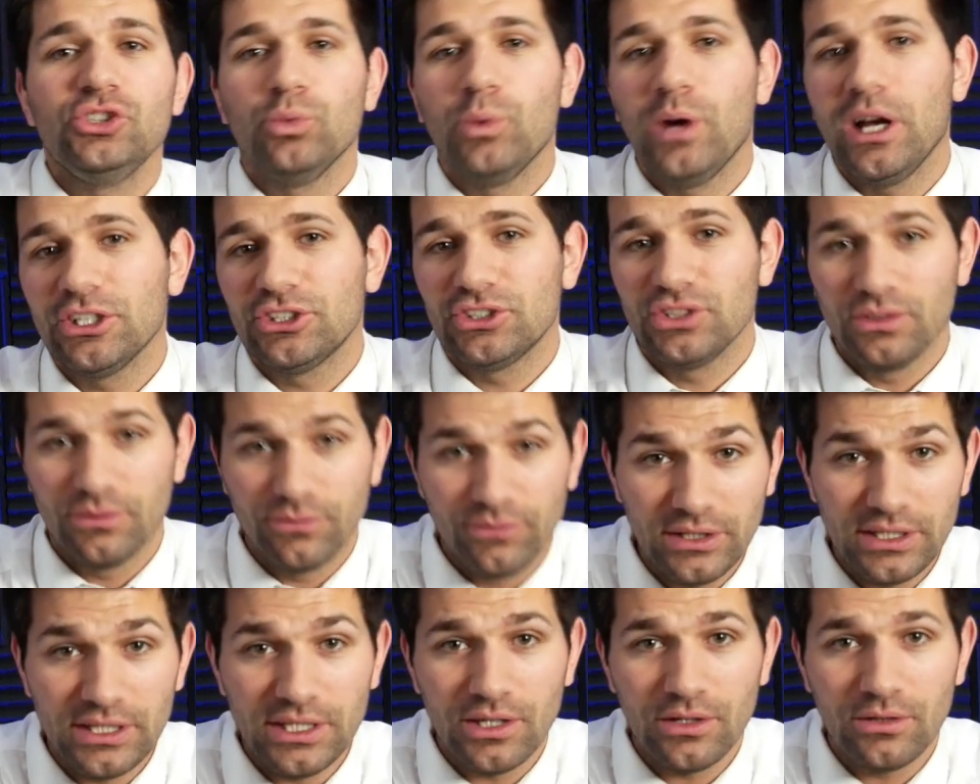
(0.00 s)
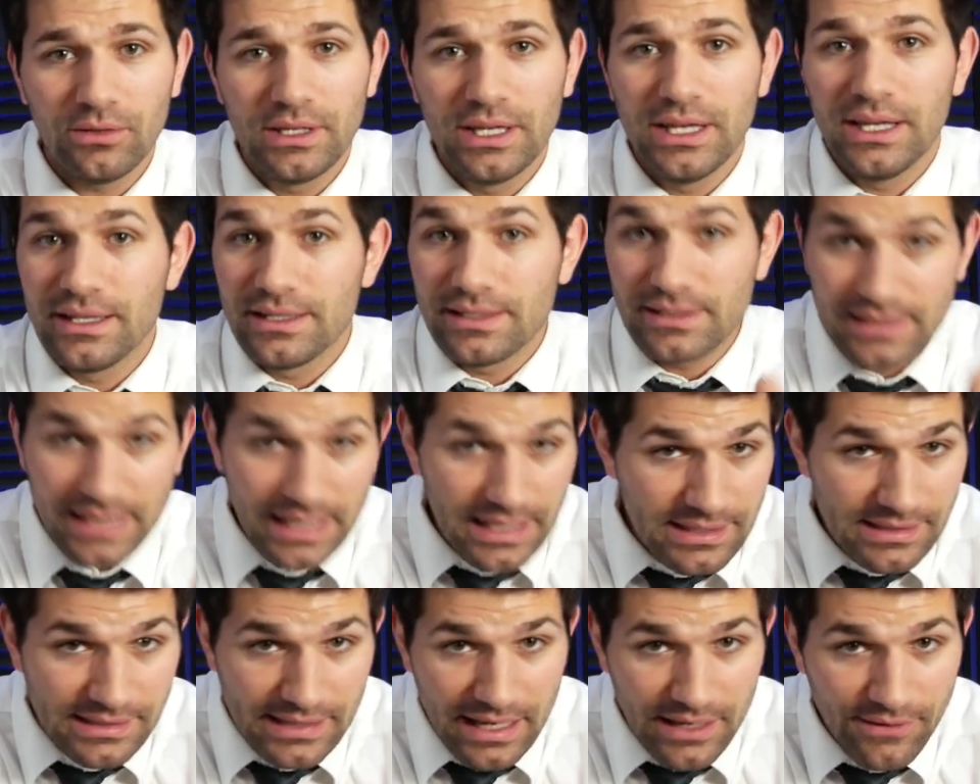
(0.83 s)
you watching the video.
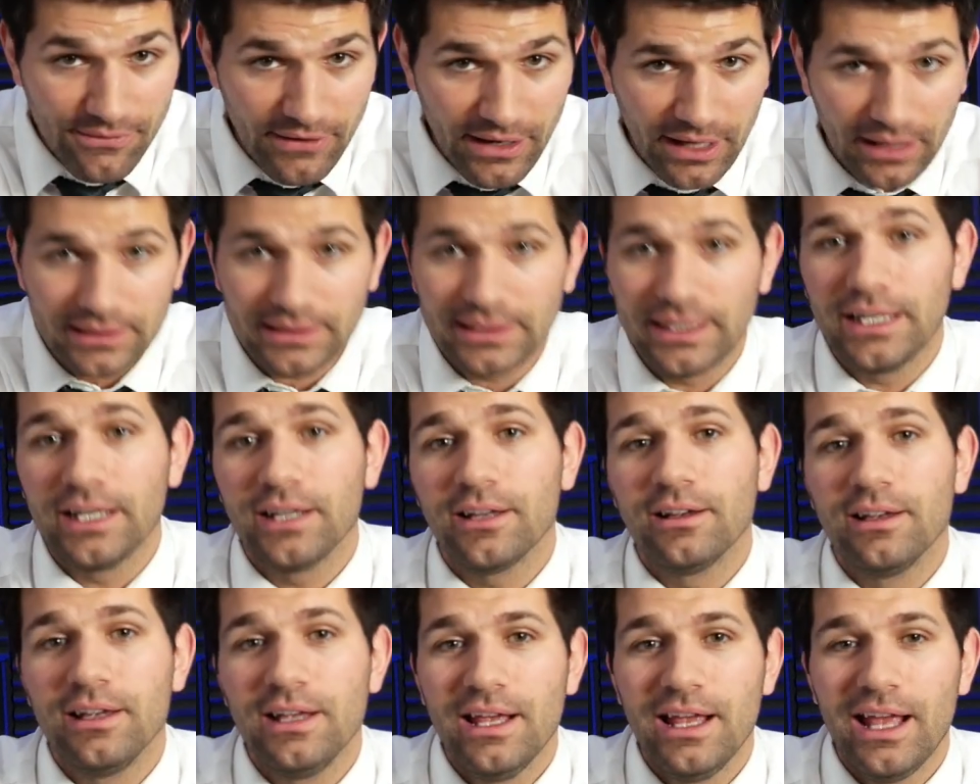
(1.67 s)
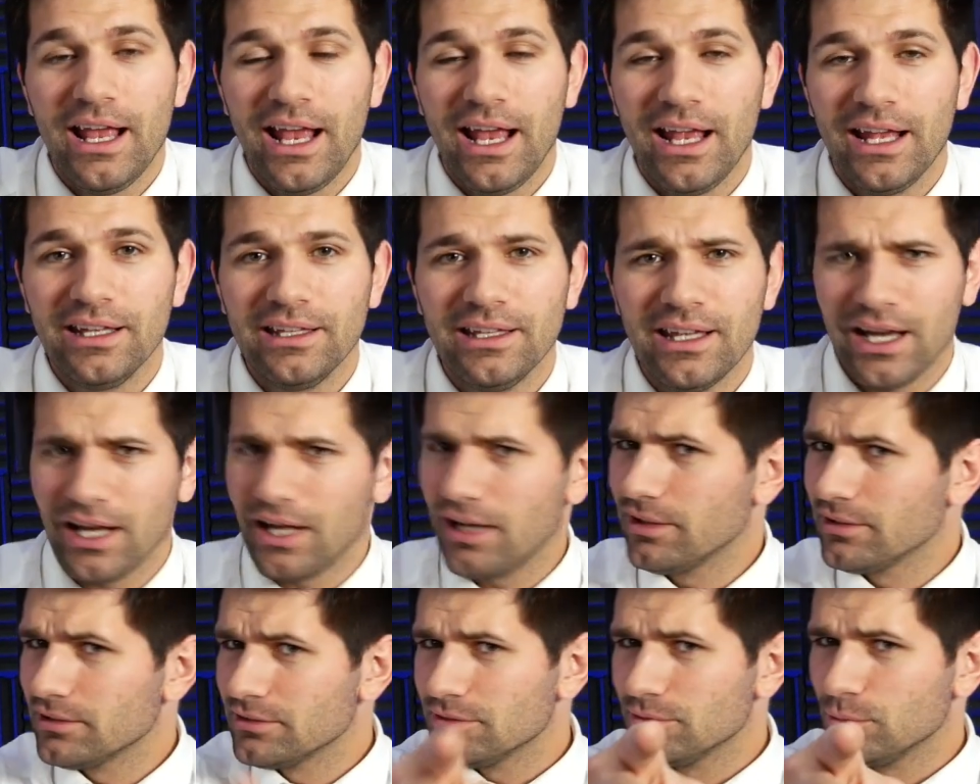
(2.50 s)
Stay safe out there, and
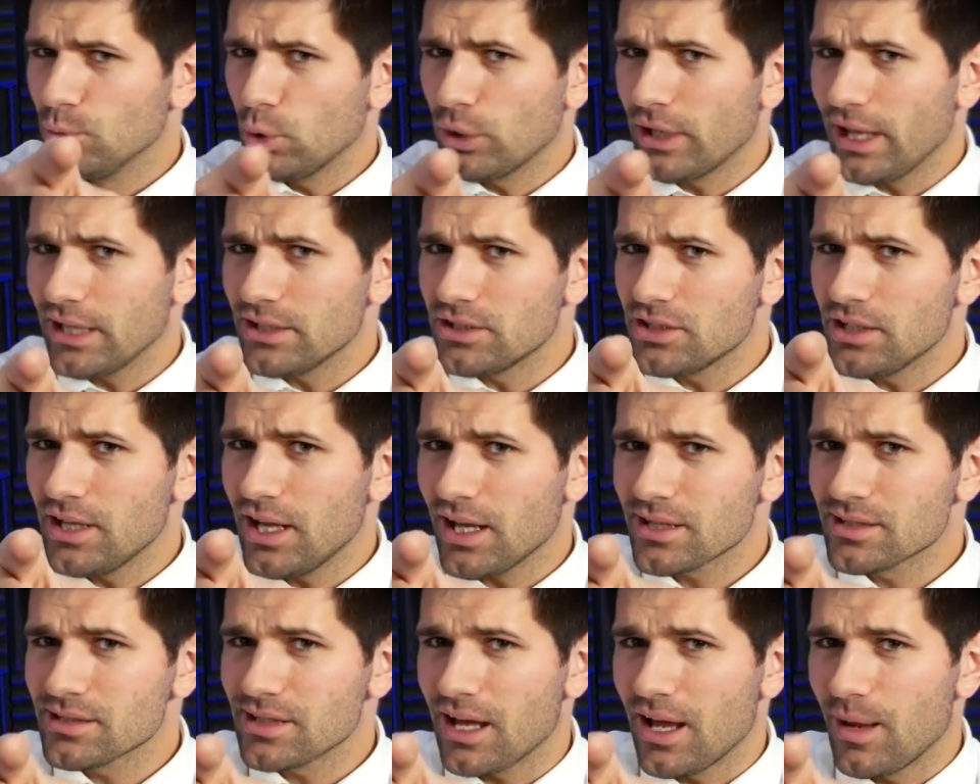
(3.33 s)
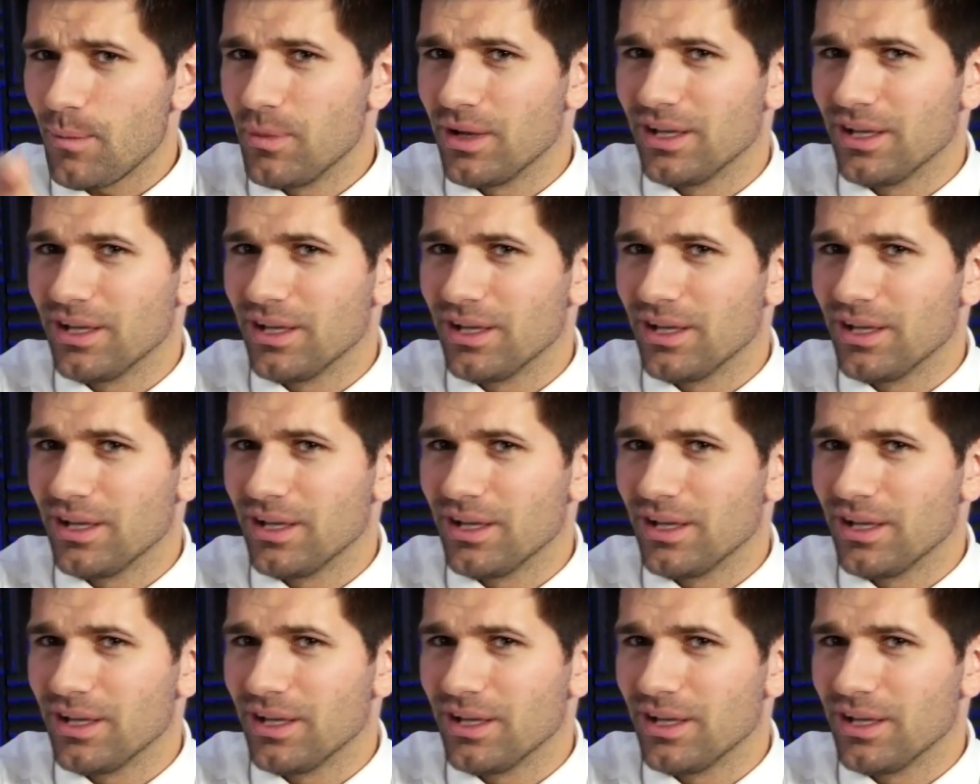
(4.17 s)
we'll catch you next time.